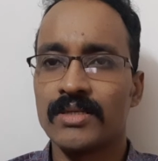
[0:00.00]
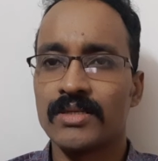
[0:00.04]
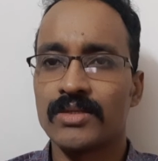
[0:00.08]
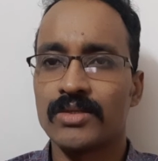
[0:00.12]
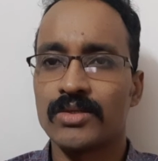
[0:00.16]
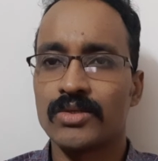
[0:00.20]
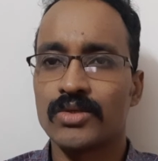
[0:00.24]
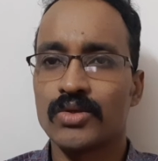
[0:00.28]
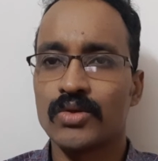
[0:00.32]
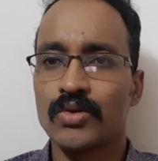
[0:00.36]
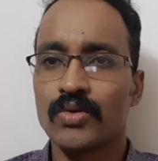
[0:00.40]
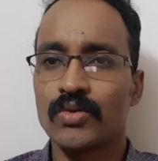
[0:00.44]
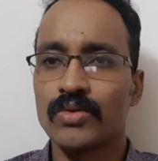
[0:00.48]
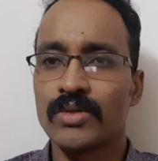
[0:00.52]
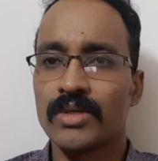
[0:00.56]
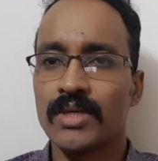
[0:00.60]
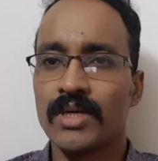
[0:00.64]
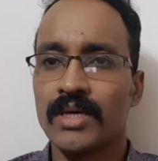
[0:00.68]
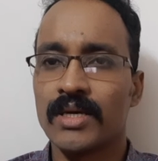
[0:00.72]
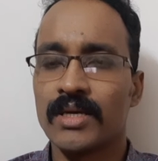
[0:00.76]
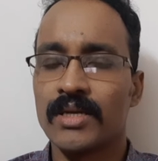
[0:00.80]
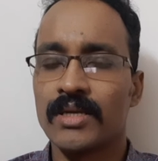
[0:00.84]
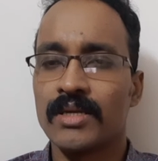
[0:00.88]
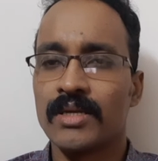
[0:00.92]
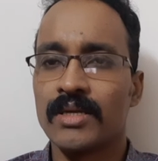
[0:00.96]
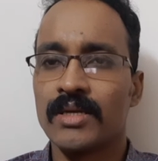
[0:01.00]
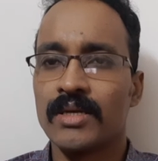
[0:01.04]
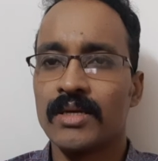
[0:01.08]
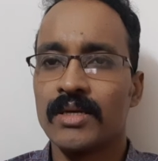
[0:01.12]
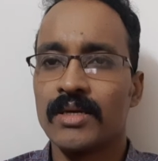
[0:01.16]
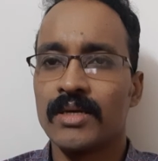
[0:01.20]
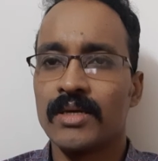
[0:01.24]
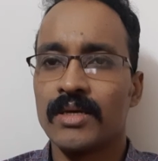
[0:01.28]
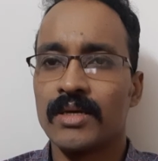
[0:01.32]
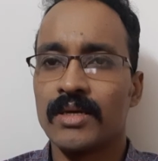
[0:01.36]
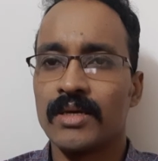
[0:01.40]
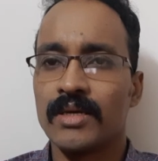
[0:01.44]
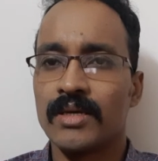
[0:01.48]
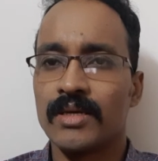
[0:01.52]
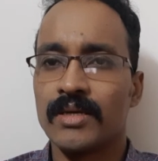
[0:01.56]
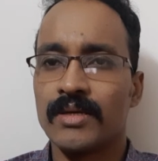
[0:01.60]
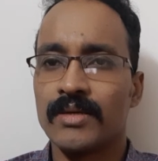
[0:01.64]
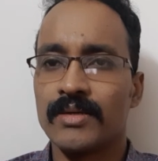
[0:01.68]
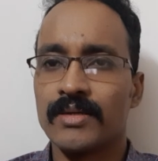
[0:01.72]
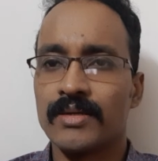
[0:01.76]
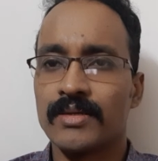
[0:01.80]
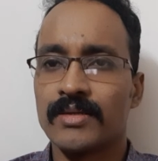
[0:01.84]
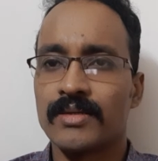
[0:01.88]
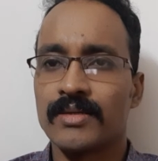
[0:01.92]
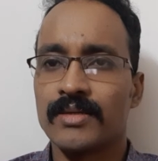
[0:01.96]
show their
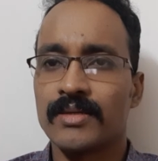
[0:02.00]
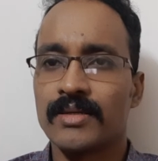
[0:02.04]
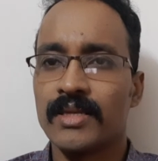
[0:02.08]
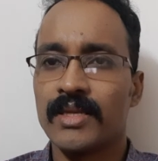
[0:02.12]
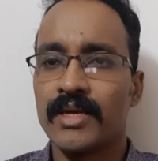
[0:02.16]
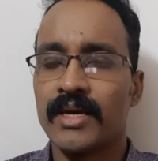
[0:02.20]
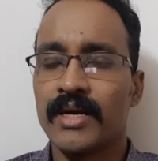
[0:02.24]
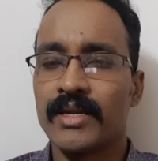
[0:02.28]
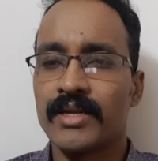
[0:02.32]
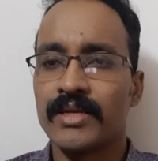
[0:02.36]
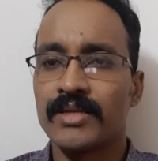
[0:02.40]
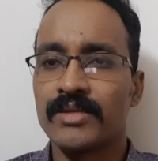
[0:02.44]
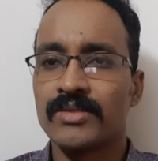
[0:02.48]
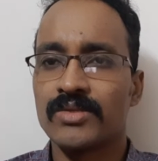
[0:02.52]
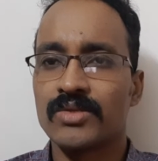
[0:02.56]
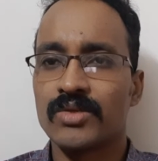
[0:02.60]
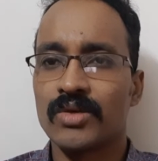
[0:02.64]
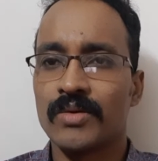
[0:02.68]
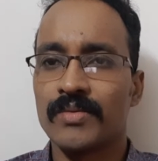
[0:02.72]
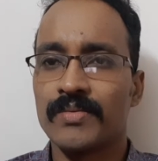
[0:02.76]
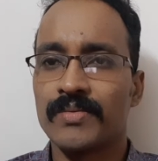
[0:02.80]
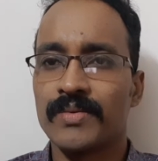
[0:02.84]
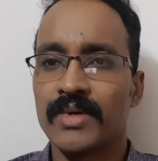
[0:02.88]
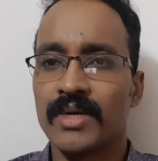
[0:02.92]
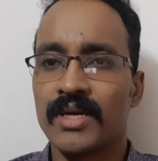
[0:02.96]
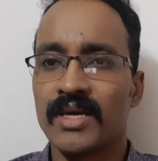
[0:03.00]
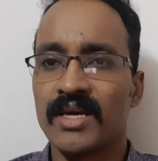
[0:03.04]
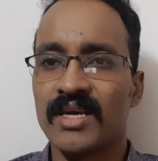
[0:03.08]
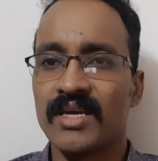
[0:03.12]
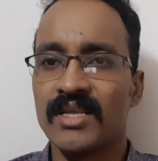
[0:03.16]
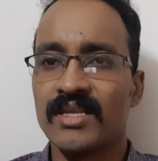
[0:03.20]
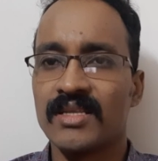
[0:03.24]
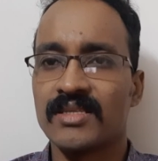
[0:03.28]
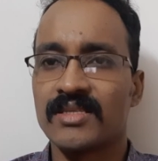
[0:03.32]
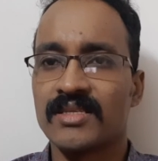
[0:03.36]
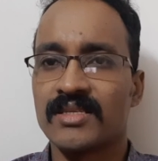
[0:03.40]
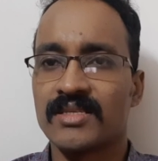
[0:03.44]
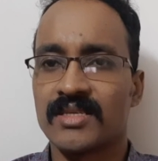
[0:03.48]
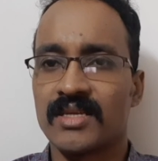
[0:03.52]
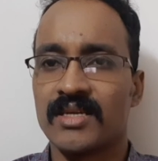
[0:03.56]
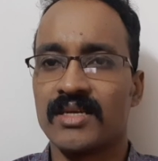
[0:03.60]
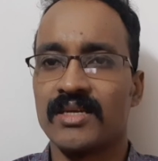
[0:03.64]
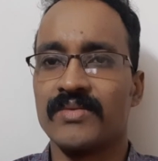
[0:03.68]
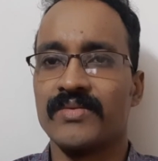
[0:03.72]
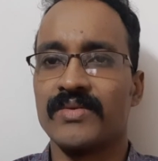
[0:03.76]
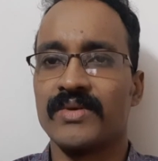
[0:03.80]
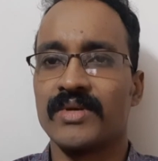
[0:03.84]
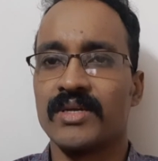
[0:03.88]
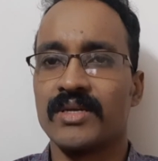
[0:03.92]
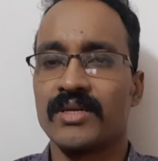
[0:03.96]
clearance of a health
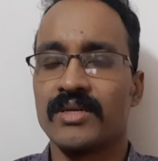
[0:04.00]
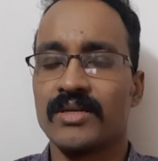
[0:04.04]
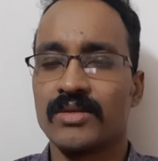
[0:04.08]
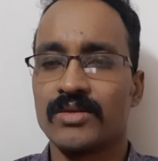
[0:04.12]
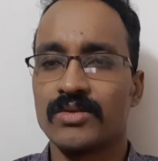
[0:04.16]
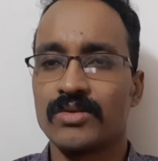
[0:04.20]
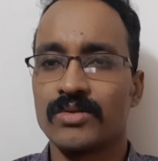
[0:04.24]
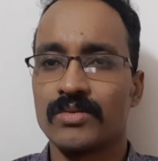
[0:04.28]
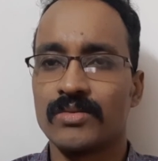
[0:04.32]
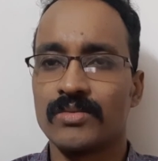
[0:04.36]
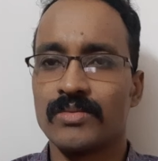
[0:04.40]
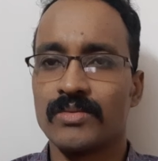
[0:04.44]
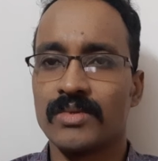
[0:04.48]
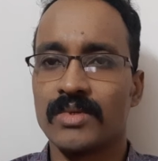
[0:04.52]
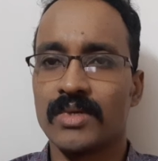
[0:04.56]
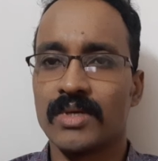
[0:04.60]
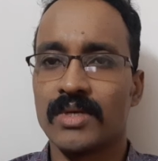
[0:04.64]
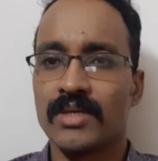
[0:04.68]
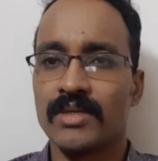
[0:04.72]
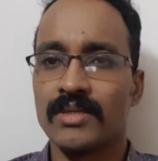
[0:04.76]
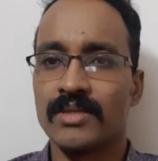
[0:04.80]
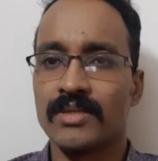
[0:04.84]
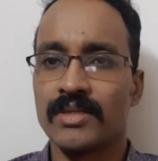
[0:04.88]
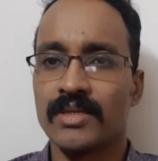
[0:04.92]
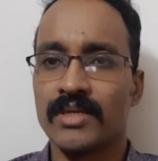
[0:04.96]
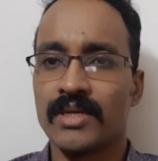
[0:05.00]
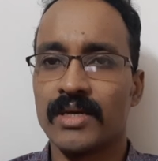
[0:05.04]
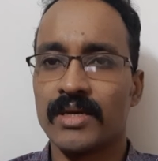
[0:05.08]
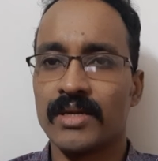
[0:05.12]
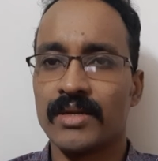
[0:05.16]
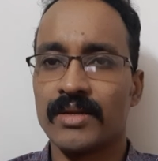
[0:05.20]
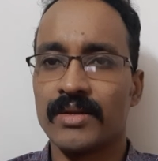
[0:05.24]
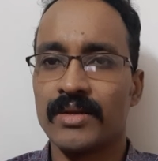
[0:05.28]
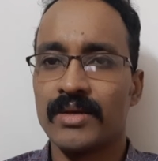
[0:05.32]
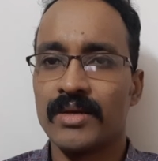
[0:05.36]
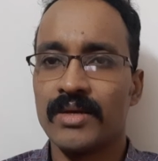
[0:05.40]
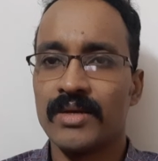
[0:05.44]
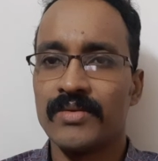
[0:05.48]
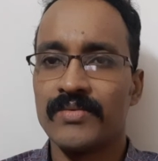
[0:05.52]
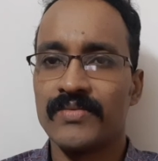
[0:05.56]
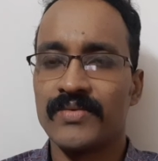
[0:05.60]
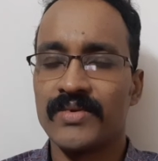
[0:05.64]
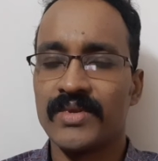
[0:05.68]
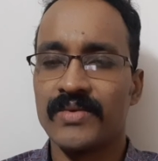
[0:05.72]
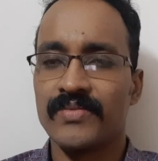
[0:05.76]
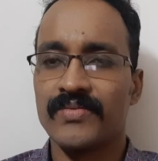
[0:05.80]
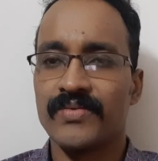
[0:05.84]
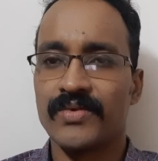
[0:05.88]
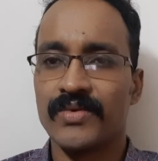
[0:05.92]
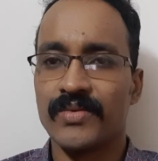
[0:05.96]
certificate, so they are
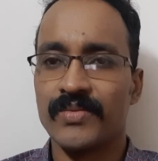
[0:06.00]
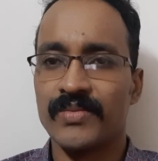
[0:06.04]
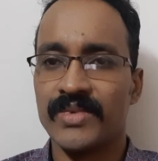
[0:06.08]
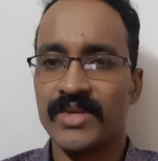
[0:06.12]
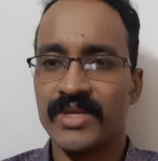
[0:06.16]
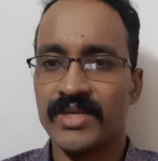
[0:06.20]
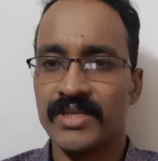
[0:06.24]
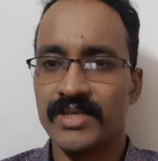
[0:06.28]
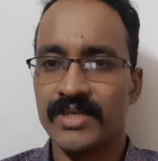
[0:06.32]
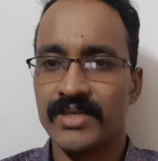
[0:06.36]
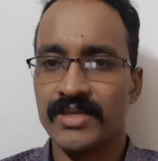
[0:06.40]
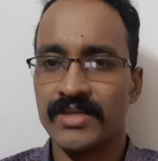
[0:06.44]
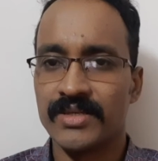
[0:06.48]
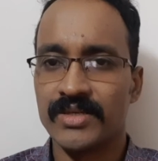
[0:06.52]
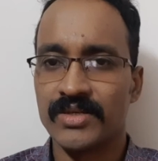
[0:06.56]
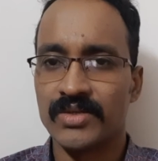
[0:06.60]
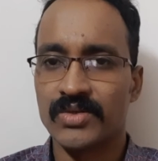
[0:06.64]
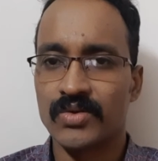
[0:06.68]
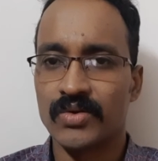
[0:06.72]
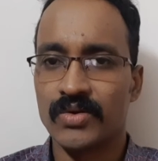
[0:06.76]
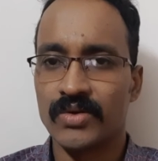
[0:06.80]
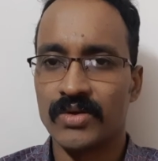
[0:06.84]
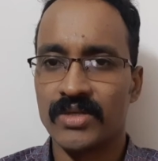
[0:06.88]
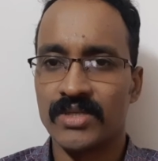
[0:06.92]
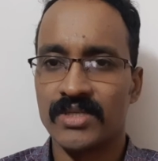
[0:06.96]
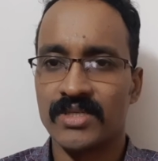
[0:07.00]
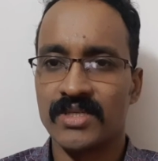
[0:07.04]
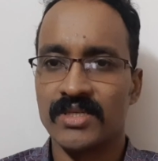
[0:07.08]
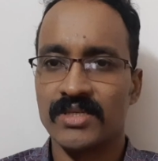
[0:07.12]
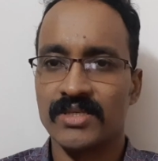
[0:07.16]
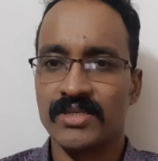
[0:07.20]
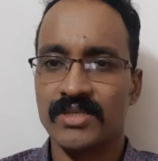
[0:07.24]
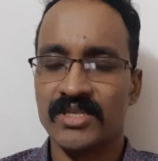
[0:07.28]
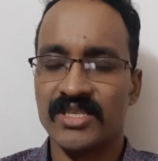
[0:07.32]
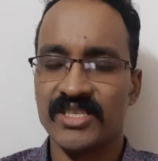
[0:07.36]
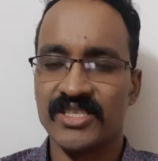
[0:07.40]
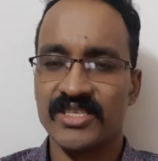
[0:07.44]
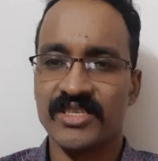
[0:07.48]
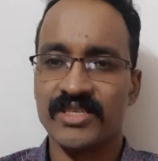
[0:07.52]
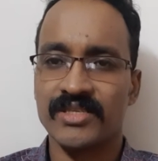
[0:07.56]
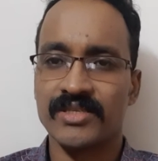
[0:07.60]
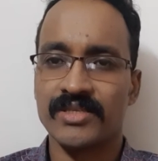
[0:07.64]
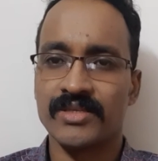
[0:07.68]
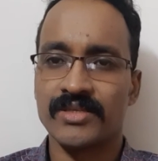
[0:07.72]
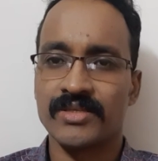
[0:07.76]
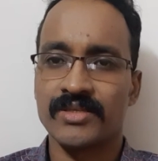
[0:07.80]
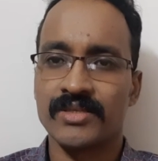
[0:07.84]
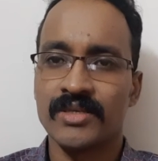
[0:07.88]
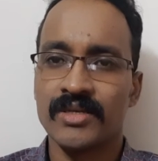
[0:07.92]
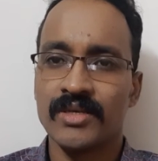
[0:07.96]
free from diseases, contagious
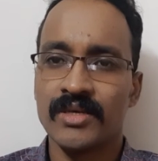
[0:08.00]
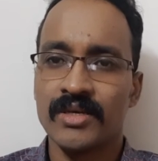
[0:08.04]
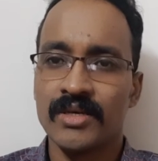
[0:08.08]
diseases.